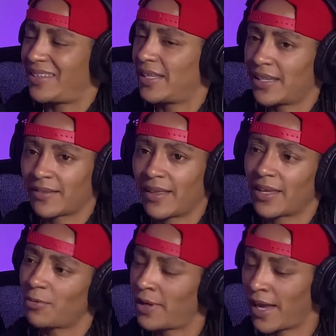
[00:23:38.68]
And then
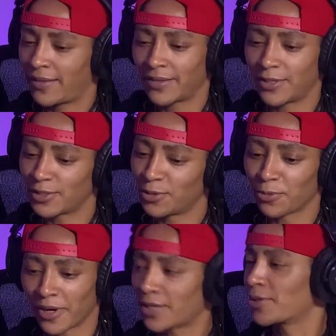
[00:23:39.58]
like we had like these little
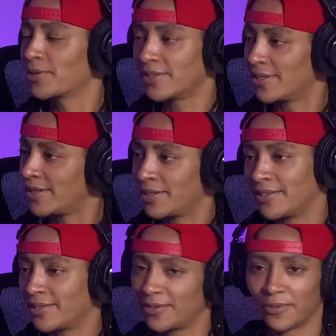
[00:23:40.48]
records and
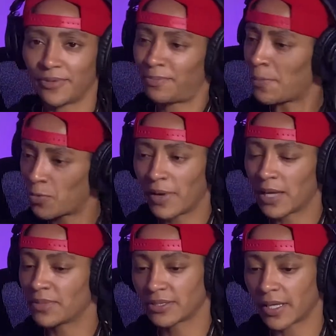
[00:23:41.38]
if people
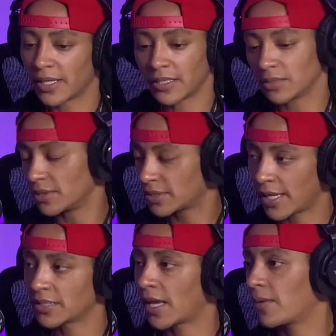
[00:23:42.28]
made mistakes, the
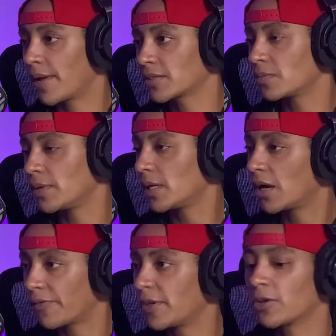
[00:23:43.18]
mistakes came back to me.
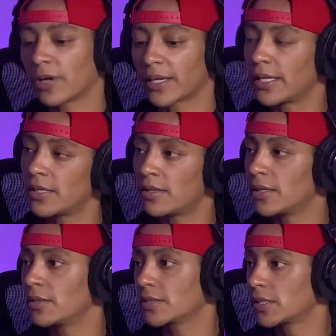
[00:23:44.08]
I figured I keyed it
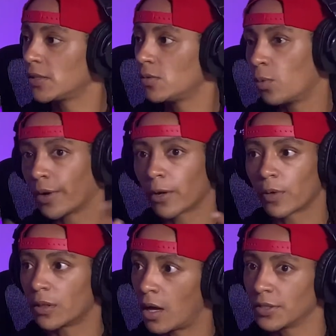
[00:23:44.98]
in to see where
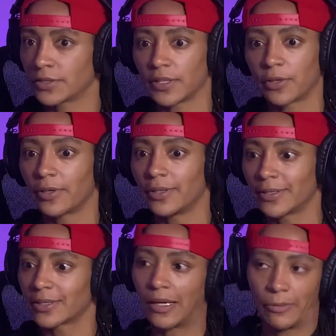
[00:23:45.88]
we lost the
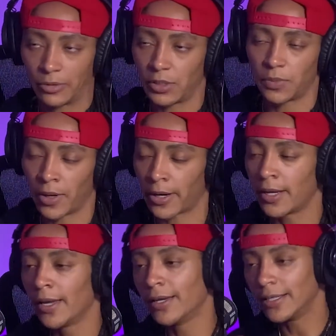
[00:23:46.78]
ingredients. Yeah, I'm really smart.
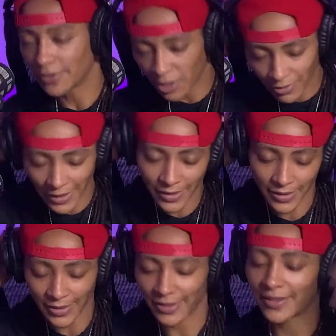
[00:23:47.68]
Don't let
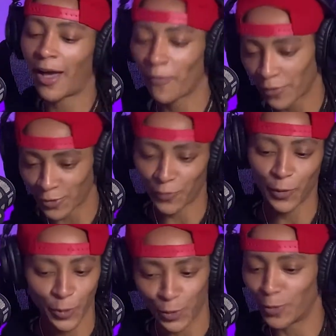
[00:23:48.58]
this outfits
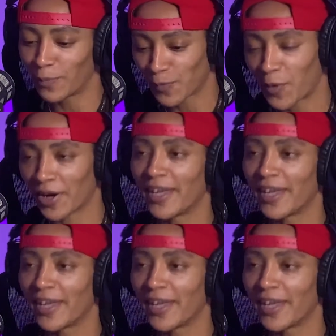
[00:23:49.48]
fool you. I'm smart.